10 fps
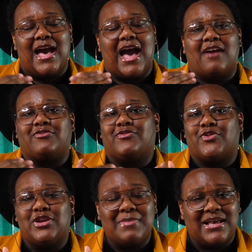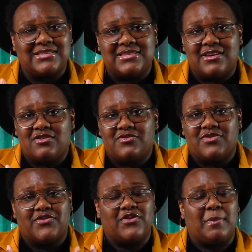I free
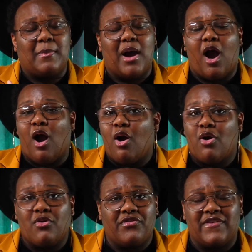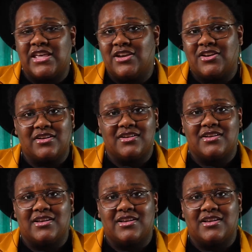myself from all fear,